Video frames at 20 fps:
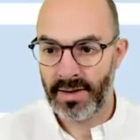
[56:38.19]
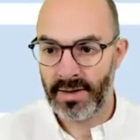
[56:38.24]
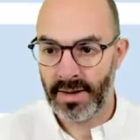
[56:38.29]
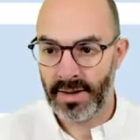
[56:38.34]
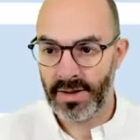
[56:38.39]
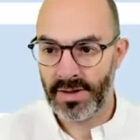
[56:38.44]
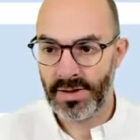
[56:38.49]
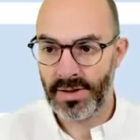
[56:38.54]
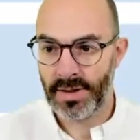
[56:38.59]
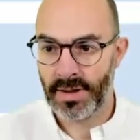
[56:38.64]

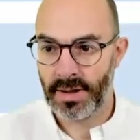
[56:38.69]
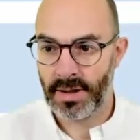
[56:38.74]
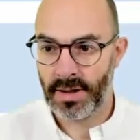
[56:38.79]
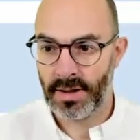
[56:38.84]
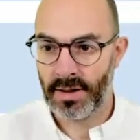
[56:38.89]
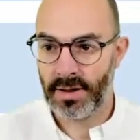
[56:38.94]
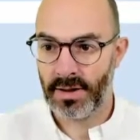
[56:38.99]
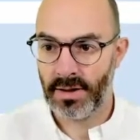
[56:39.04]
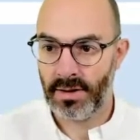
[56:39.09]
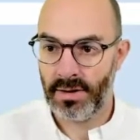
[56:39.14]
things
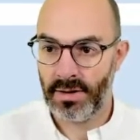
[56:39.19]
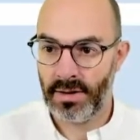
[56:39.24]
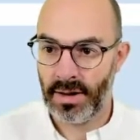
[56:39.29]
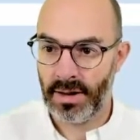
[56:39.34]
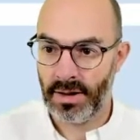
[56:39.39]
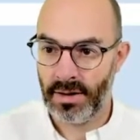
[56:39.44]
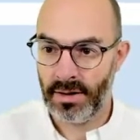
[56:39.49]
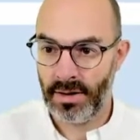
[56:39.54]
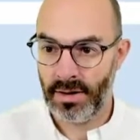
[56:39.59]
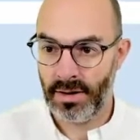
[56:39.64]

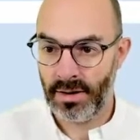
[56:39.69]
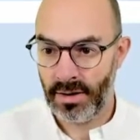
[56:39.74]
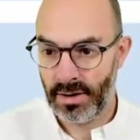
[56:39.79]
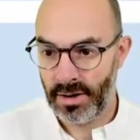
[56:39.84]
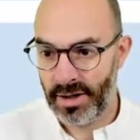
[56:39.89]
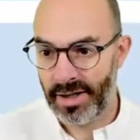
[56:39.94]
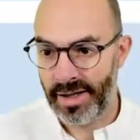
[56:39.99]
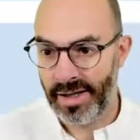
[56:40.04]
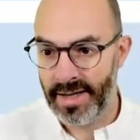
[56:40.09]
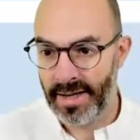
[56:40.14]

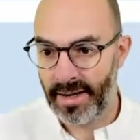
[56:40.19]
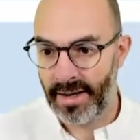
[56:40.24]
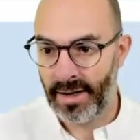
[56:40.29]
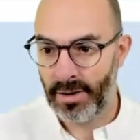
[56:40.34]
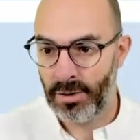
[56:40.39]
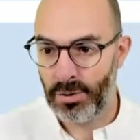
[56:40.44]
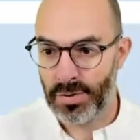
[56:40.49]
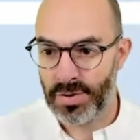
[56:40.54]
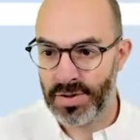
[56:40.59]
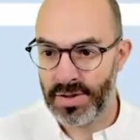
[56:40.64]
clear
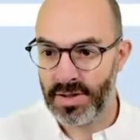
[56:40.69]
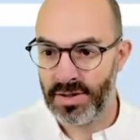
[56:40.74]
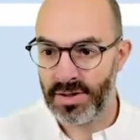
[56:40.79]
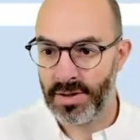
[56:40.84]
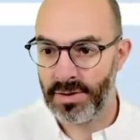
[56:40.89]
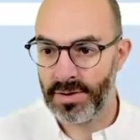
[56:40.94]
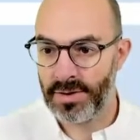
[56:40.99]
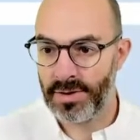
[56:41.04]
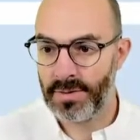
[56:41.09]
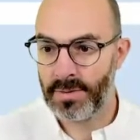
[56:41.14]
and
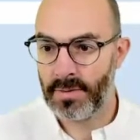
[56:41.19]
consistent.